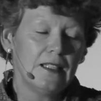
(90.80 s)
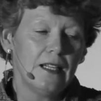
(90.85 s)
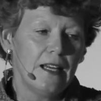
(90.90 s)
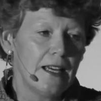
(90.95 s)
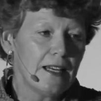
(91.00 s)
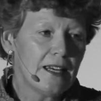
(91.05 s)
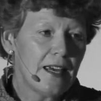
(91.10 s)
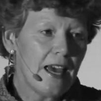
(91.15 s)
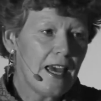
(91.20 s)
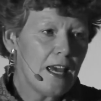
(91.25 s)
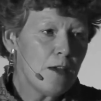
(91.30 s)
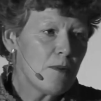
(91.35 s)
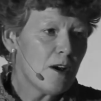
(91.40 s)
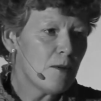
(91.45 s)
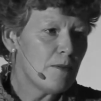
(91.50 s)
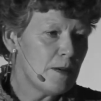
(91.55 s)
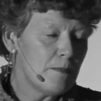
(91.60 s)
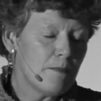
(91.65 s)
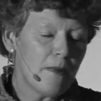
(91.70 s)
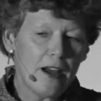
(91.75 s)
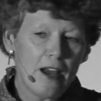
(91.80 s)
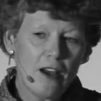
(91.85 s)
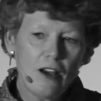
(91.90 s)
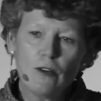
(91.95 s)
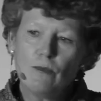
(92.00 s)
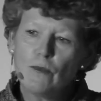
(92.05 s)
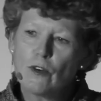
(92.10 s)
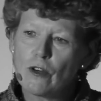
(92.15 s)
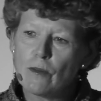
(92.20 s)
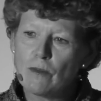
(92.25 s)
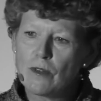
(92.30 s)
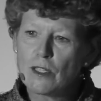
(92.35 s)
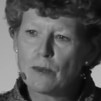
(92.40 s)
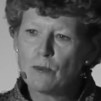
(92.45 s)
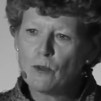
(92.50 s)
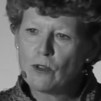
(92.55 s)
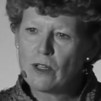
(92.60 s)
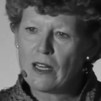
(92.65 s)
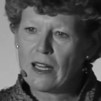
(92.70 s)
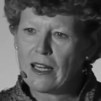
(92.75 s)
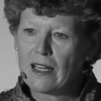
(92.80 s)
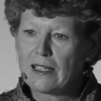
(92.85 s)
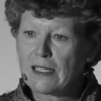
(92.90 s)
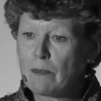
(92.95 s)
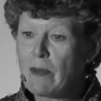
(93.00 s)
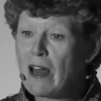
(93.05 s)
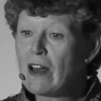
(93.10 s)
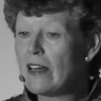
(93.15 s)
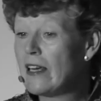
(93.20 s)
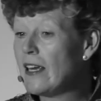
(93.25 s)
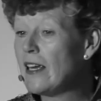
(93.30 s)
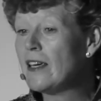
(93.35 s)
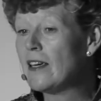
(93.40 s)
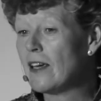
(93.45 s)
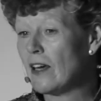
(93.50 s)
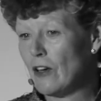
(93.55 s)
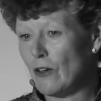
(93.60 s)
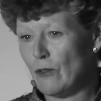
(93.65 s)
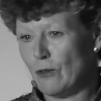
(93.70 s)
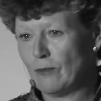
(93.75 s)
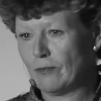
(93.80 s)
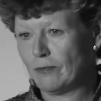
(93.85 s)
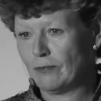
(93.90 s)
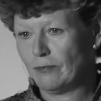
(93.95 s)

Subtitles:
It came up in my home group this morning. It's about ego.